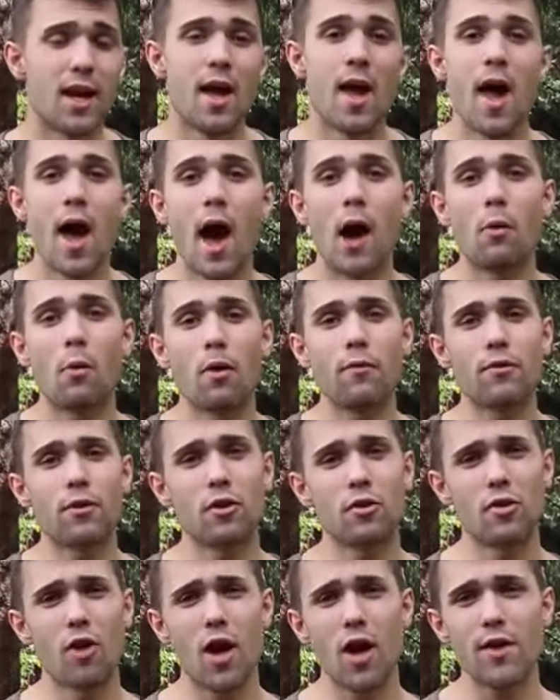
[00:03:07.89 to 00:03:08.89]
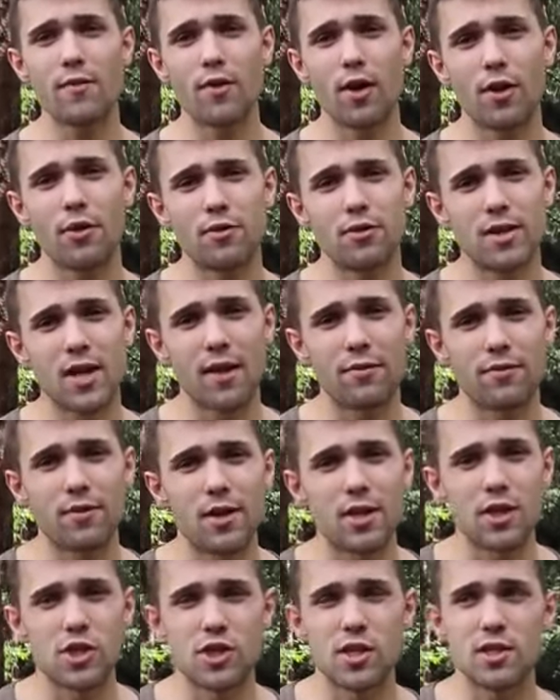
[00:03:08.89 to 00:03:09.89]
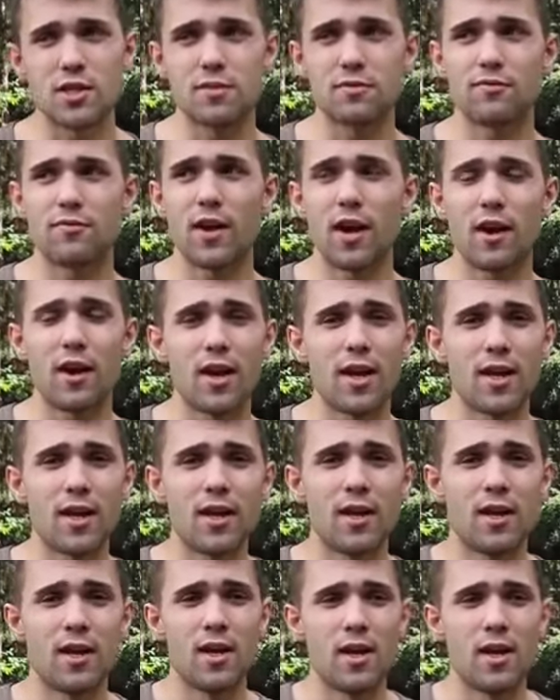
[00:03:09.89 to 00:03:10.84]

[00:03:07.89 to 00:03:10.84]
However, a lot of other definitions very